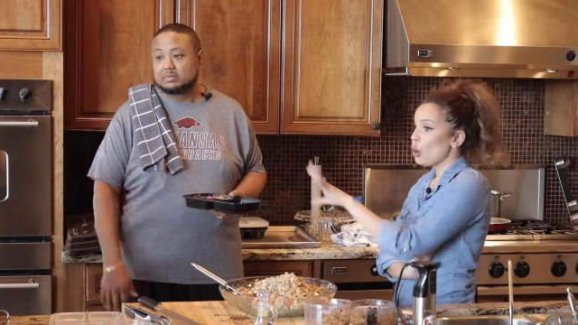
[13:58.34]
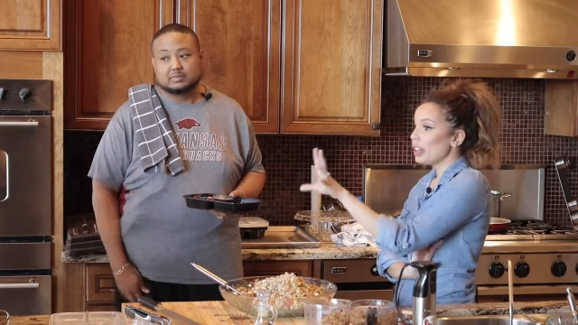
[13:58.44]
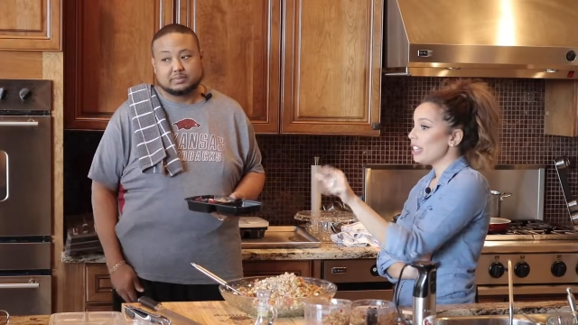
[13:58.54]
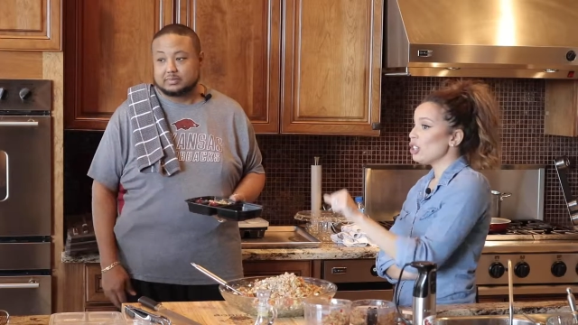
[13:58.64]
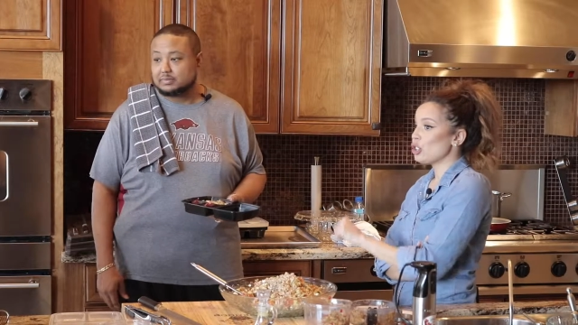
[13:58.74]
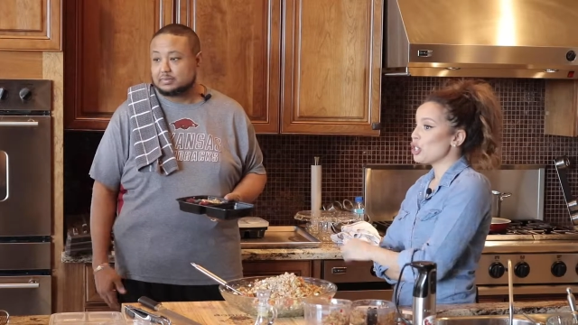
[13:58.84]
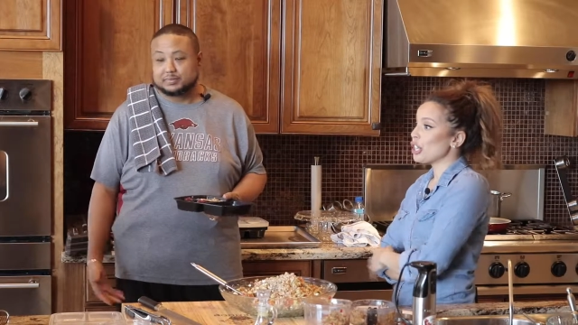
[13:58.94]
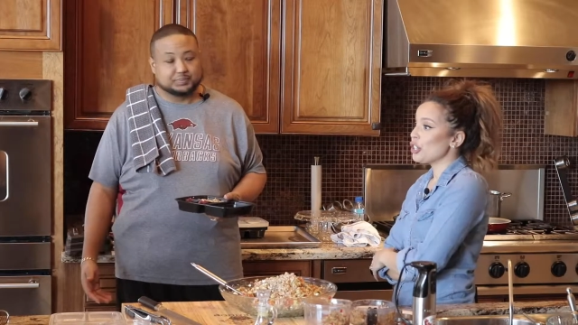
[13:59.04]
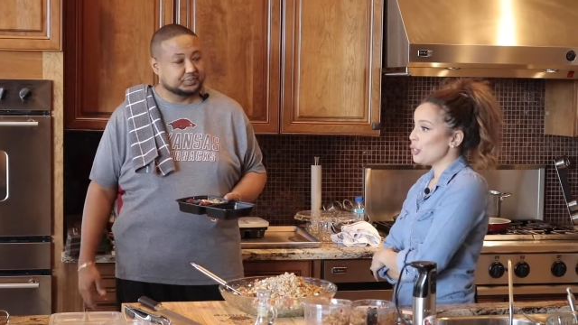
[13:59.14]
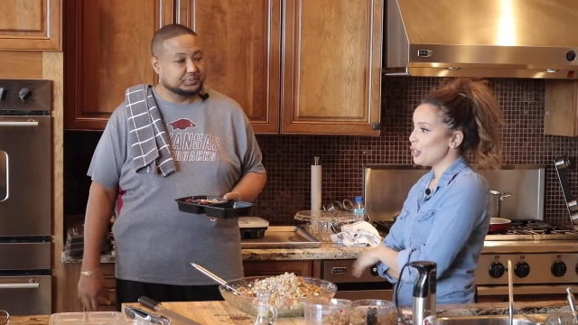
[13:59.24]
Speaker 1: Oh, and it'll
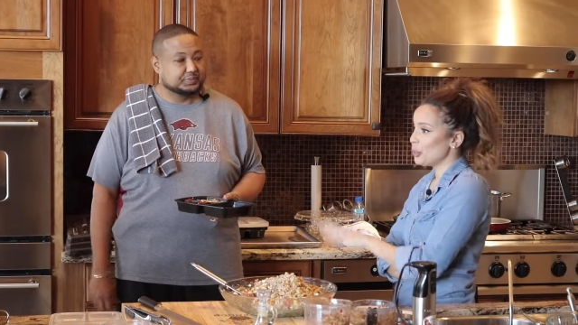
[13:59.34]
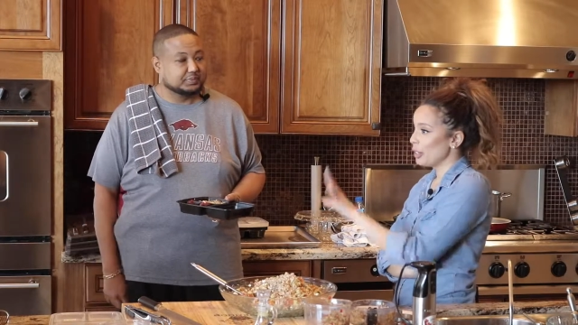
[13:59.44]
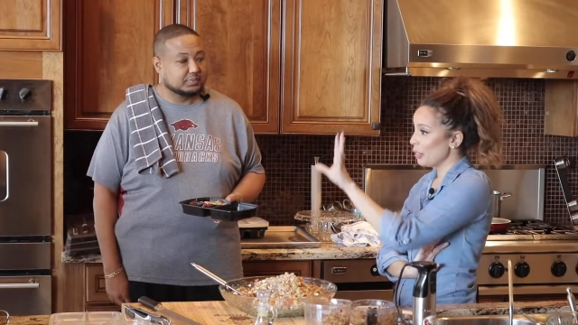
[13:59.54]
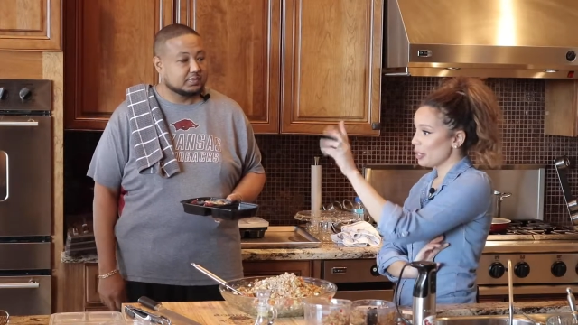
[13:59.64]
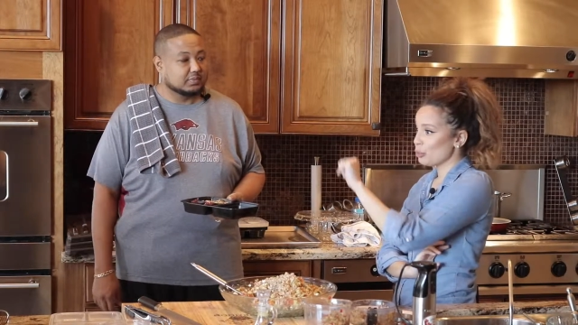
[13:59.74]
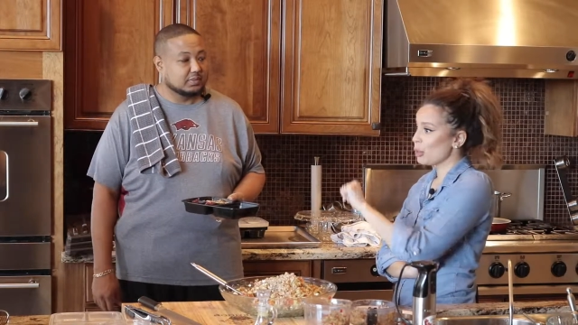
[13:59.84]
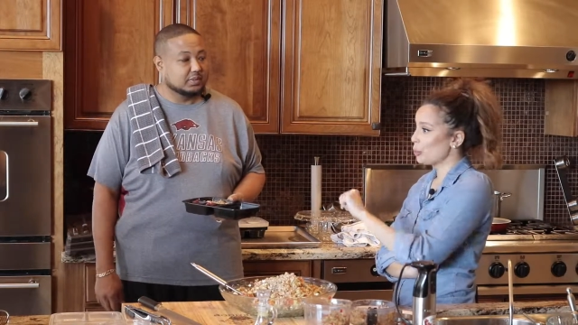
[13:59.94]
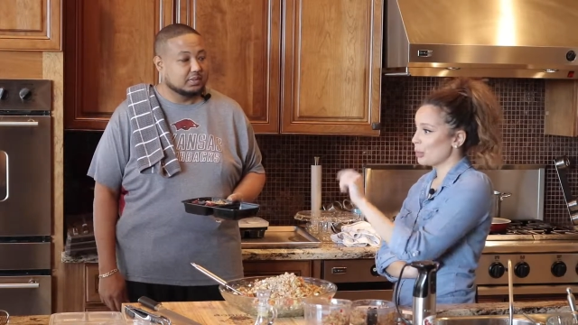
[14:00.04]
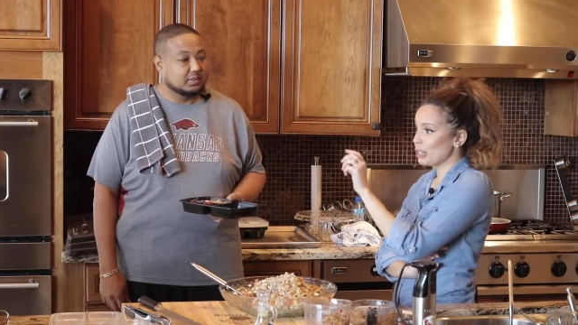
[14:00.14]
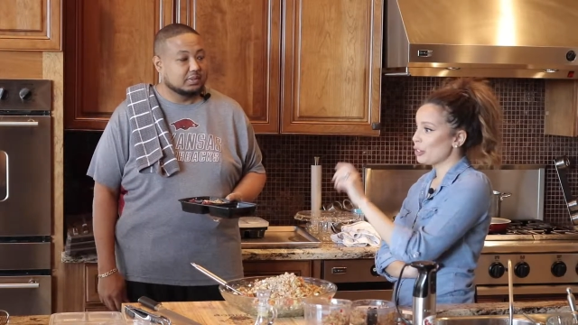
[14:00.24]
check you too. It'll
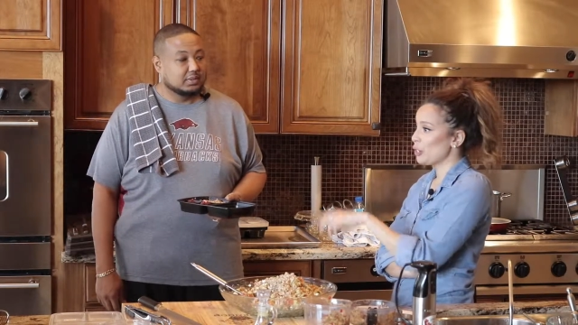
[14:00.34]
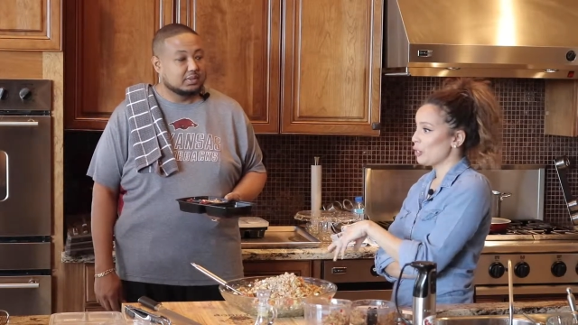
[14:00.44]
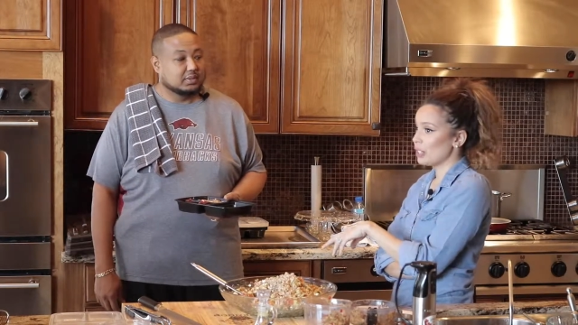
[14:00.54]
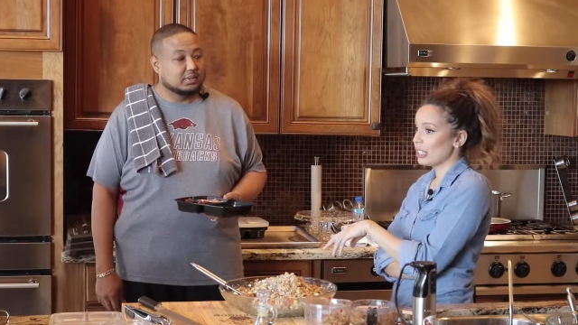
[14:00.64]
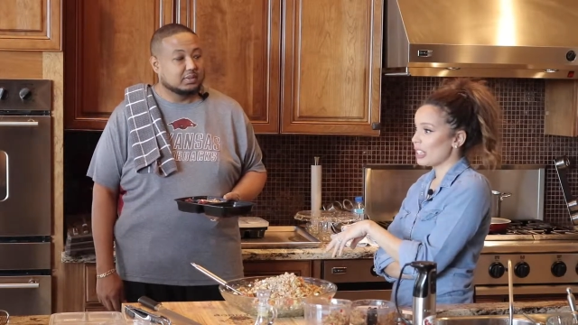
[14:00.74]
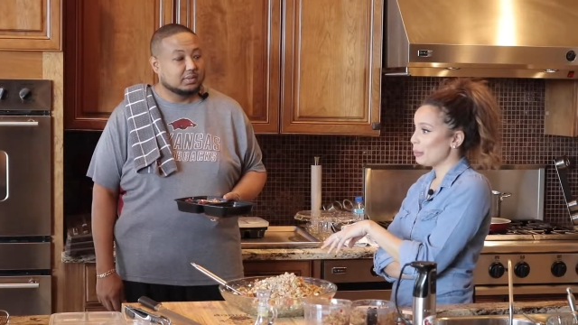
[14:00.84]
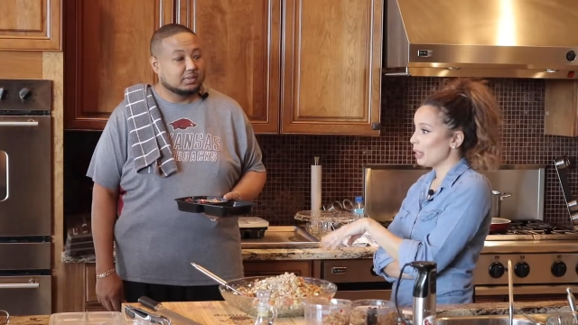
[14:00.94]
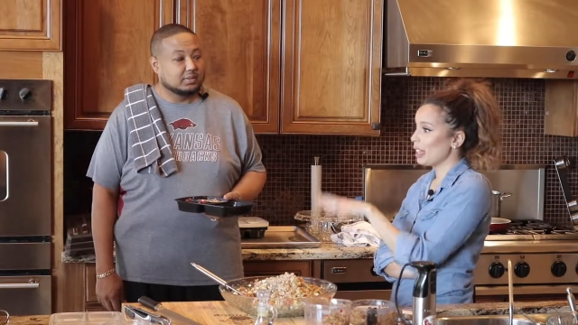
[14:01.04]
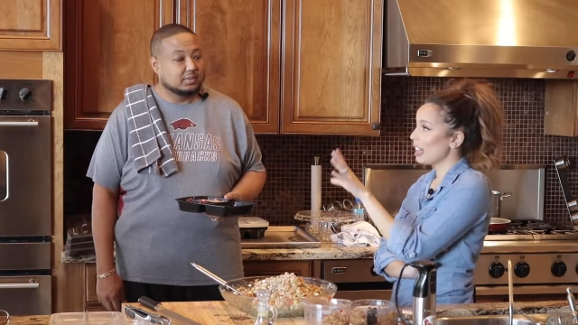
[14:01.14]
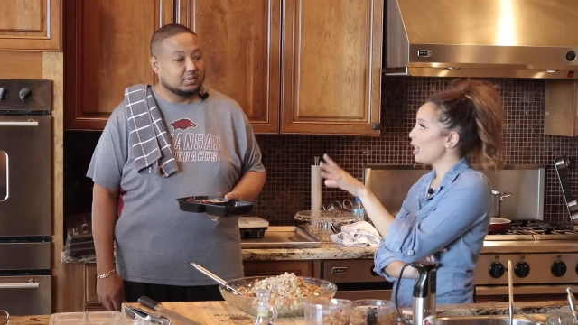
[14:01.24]
interrupt whatever you're looking at and
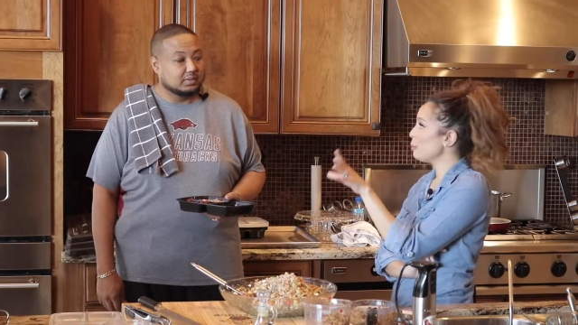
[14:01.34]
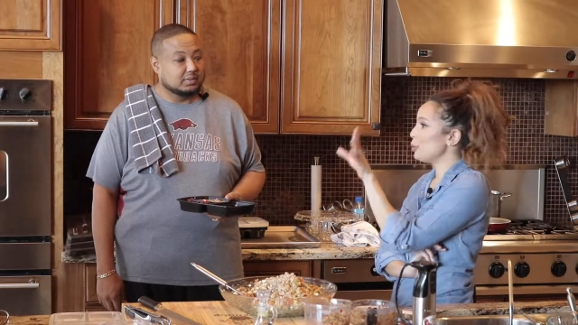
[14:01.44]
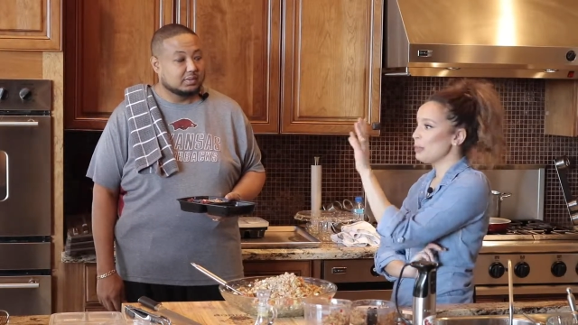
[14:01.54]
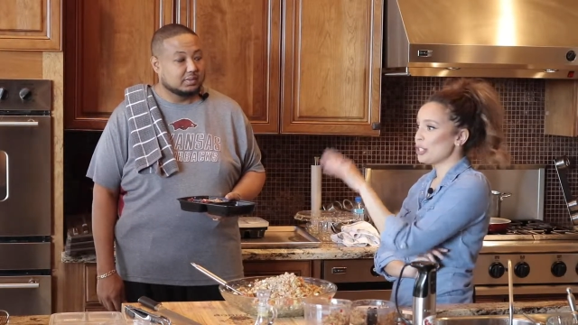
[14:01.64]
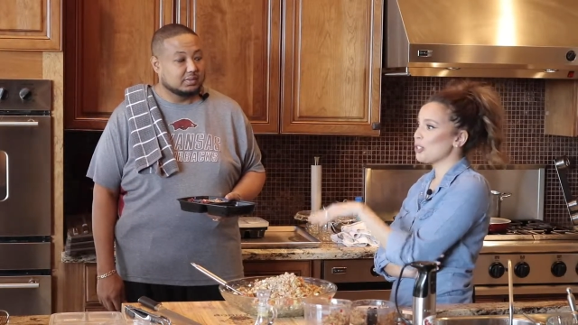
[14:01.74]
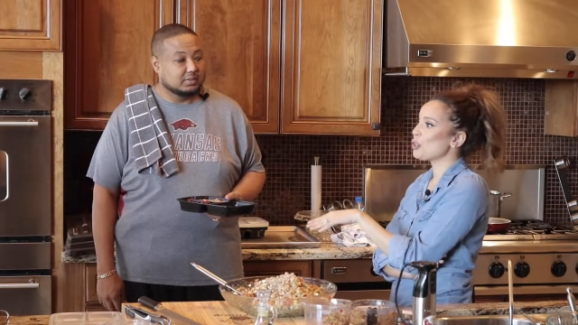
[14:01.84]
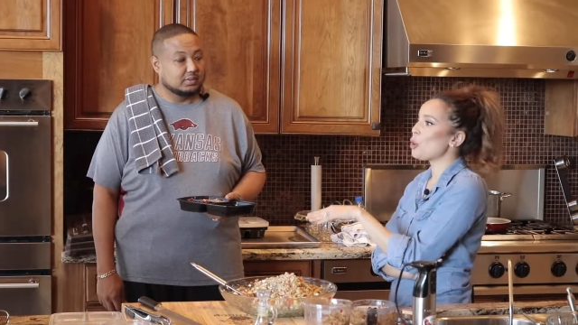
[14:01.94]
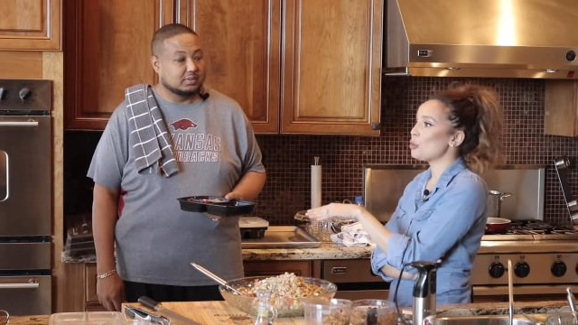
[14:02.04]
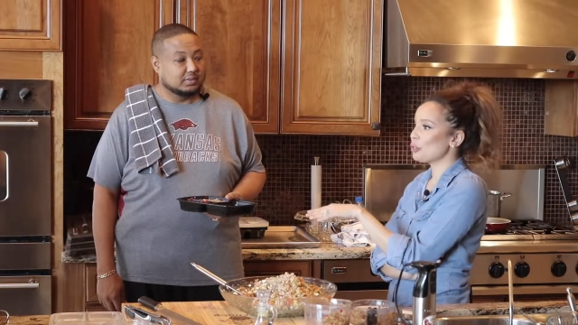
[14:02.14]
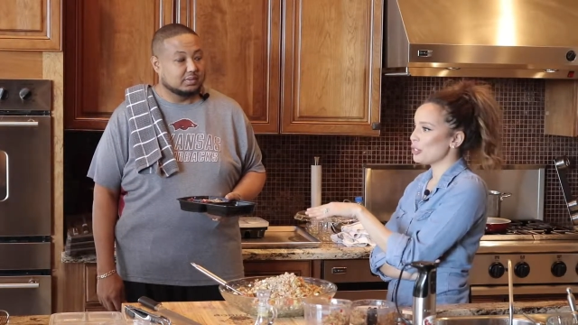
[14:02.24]
be like, um, you missed your
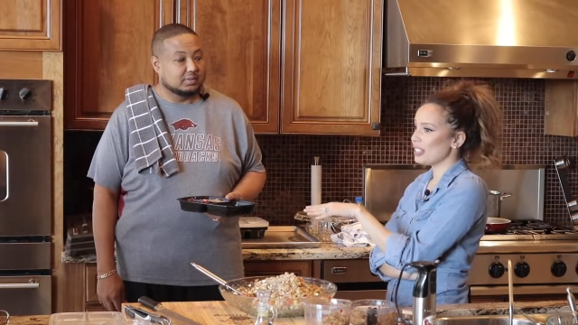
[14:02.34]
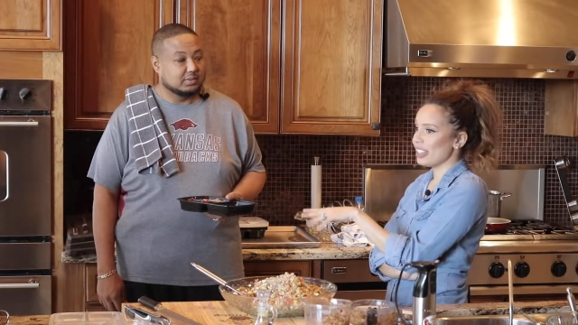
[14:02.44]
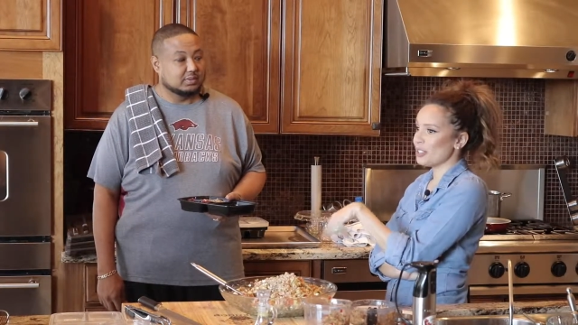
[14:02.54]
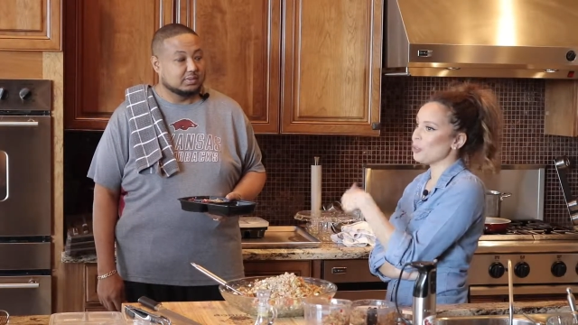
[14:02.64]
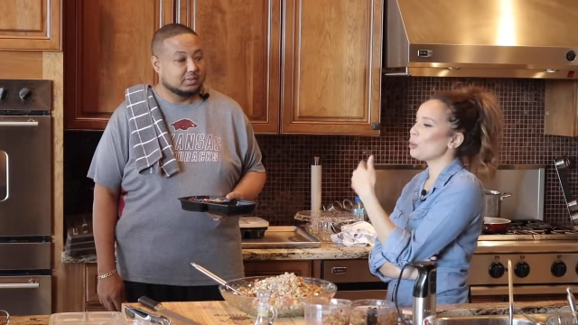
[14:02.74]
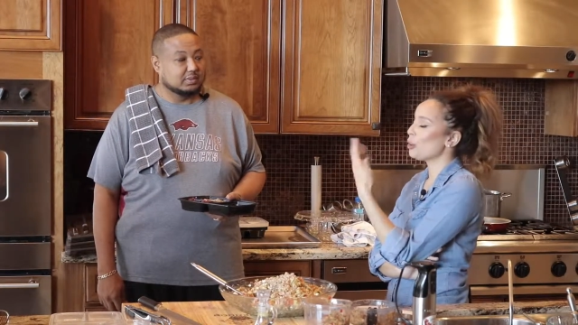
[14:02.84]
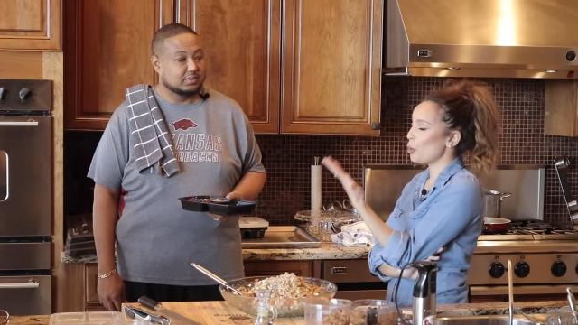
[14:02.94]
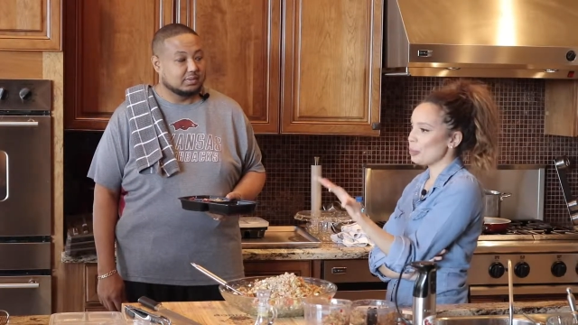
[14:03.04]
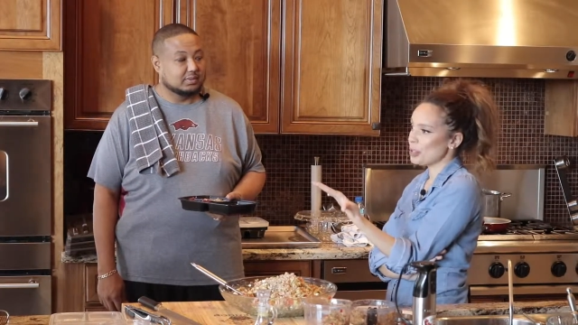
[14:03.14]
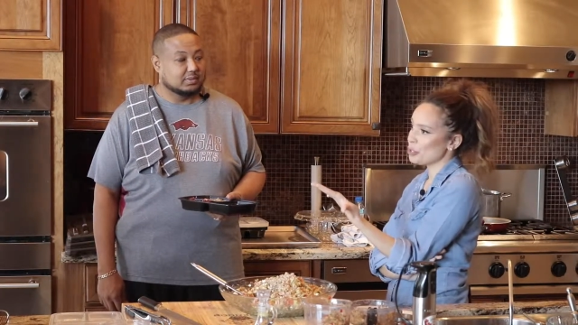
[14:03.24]
goal for today. You
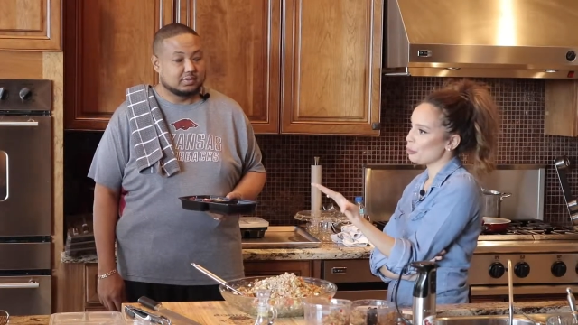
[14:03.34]
opened